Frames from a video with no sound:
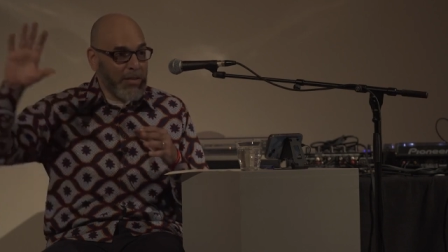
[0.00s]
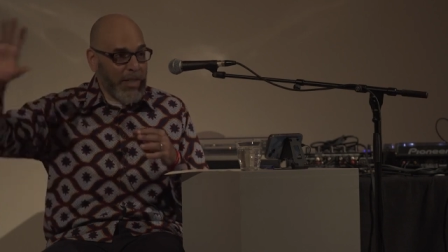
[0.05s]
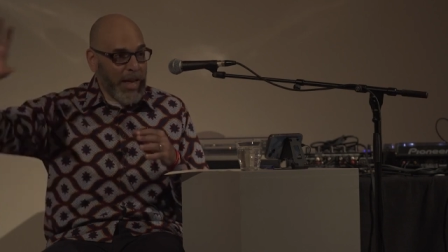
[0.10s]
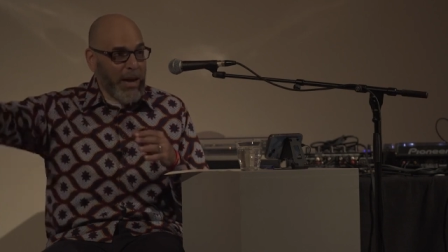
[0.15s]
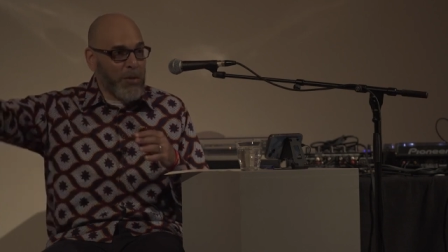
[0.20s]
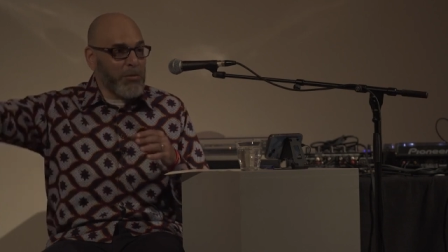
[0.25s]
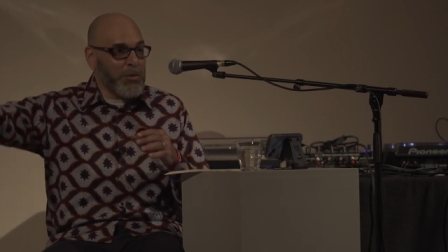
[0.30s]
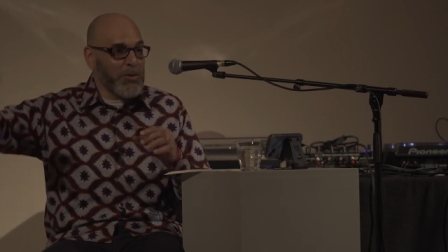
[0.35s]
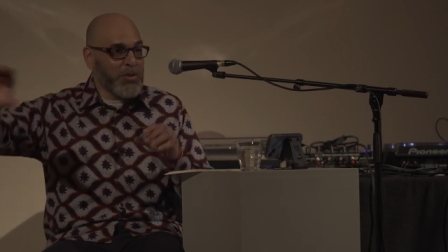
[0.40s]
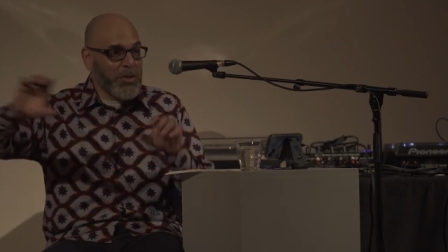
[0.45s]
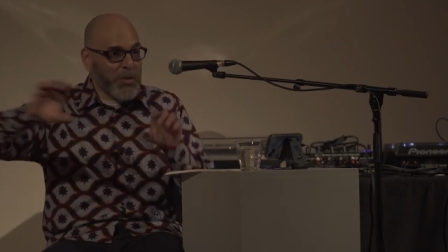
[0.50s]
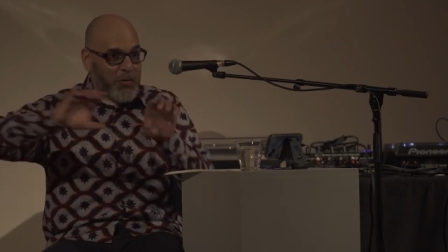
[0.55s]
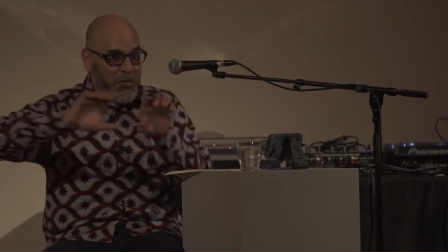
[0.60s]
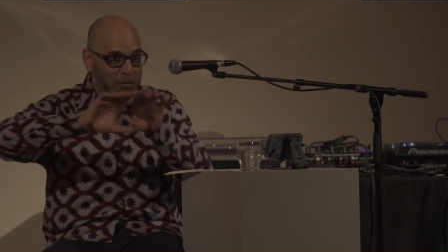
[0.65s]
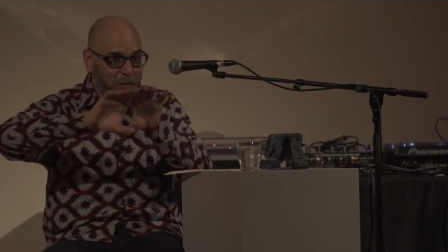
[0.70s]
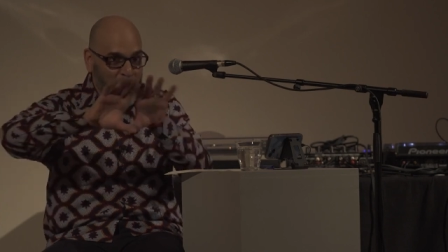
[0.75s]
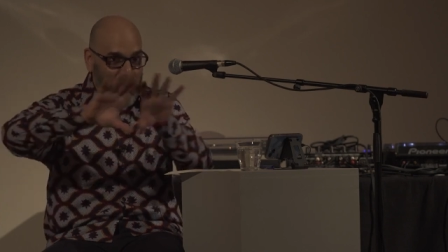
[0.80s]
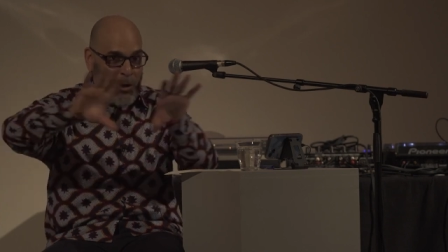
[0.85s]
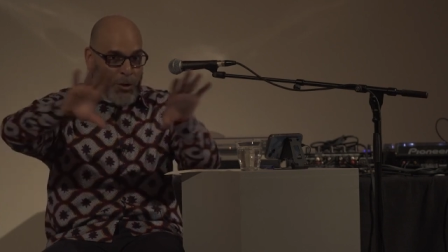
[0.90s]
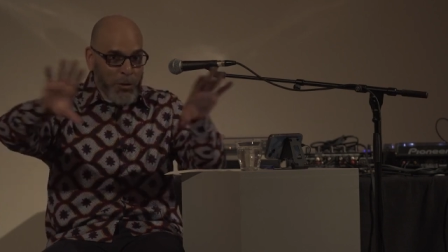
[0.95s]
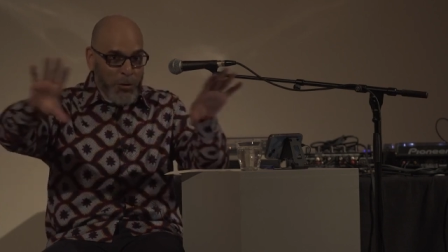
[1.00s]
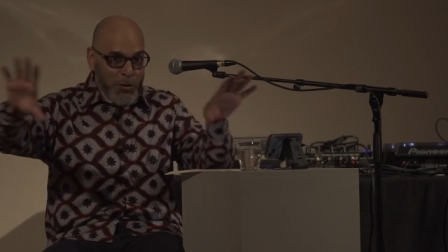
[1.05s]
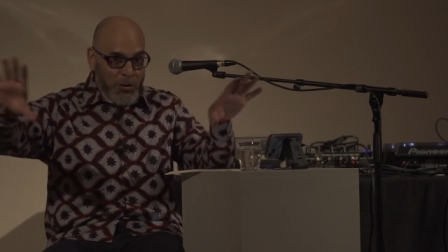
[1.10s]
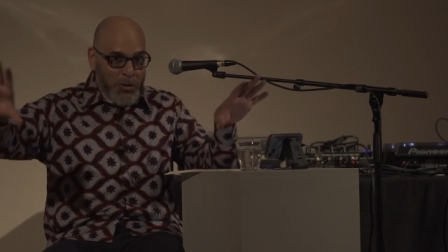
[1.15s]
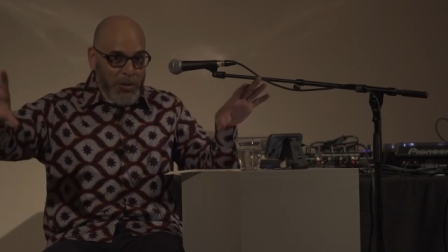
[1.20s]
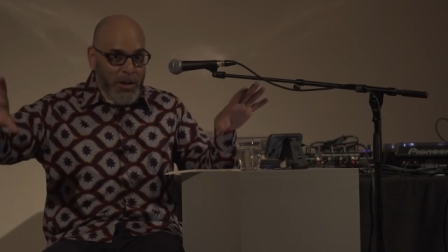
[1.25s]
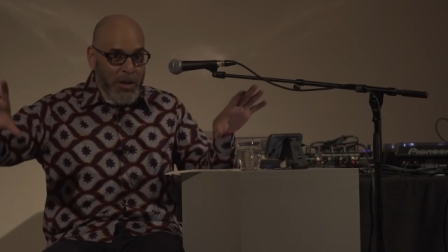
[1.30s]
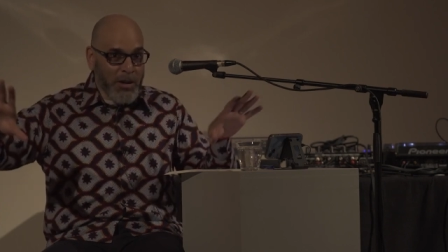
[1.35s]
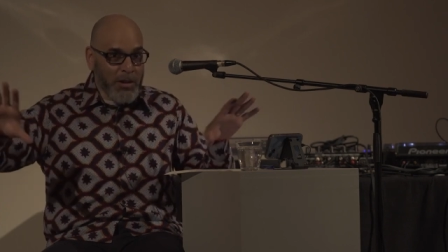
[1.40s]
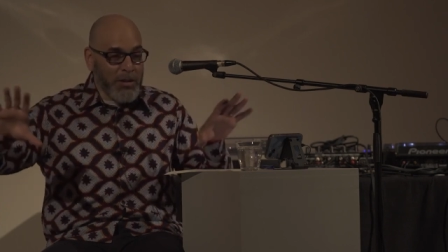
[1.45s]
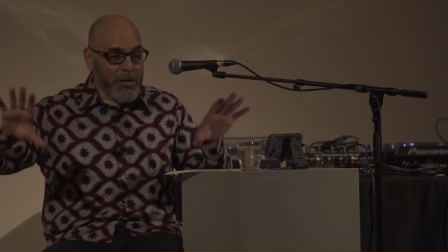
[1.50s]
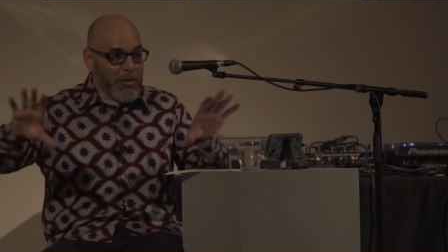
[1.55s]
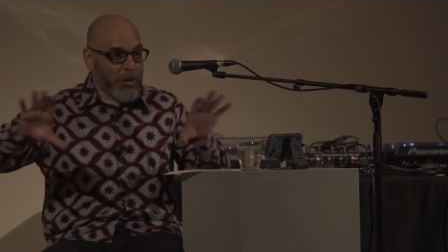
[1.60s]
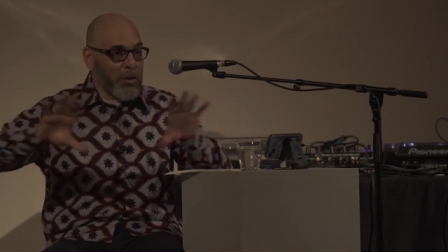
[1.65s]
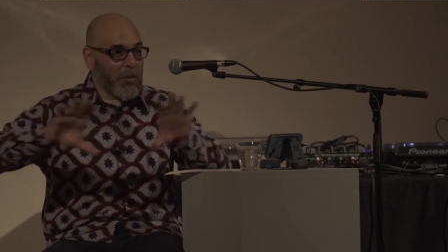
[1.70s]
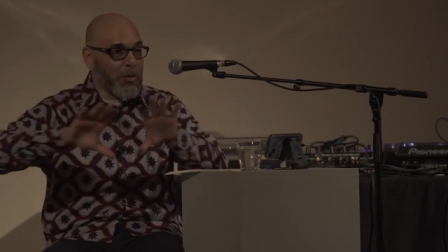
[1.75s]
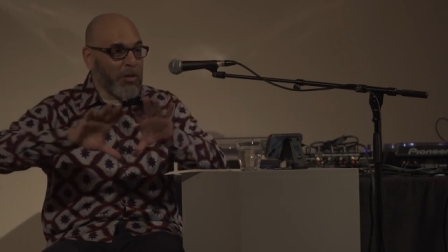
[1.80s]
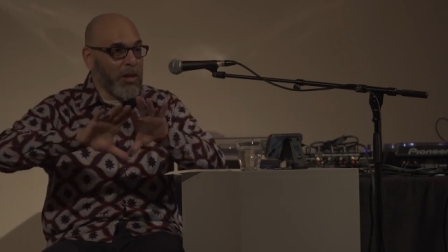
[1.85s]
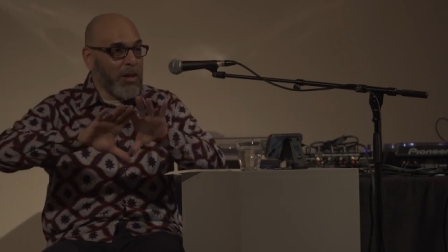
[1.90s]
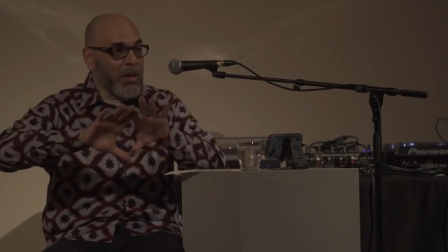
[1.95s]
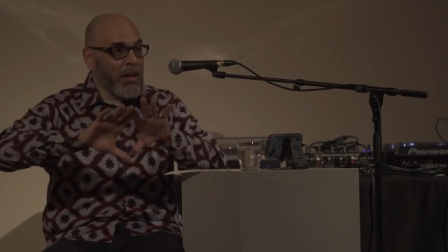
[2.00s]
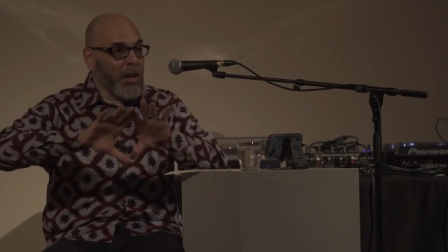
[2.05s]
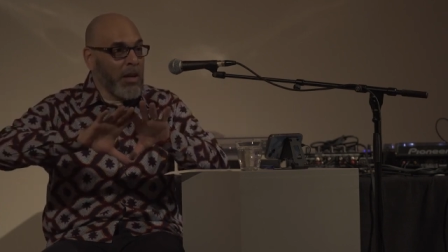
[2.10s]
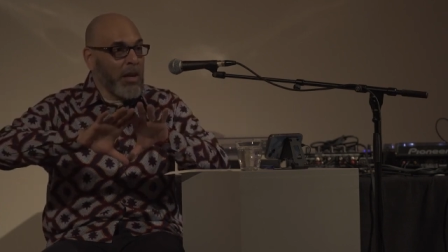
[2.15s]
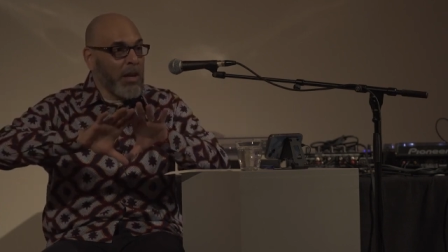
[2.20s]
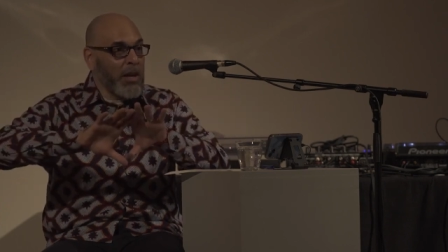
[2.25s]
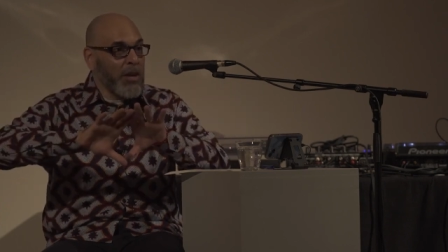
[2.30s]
that was the field, uh, the, the,